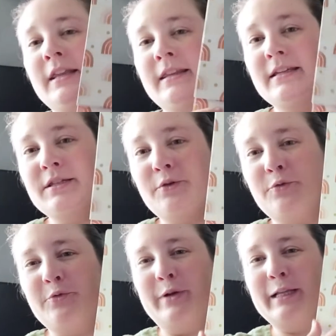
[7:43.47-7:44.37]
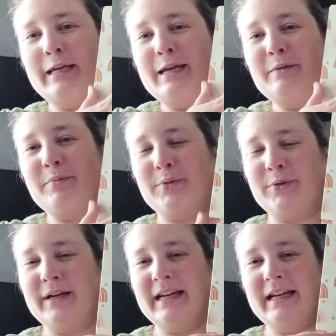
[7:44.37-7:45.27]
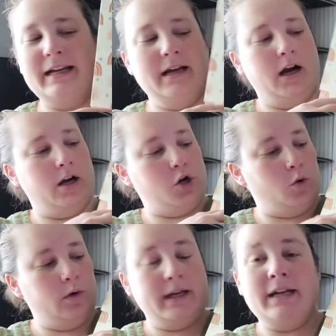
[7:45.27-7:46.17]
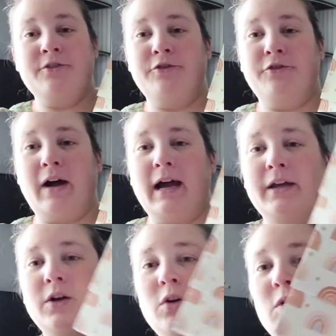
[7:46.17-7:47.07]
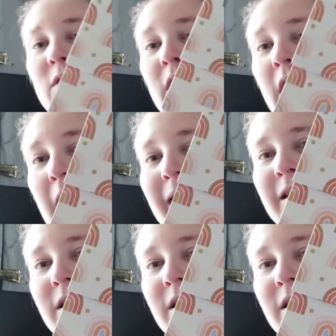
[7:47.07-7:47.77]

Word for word: this really pretty accordion file. I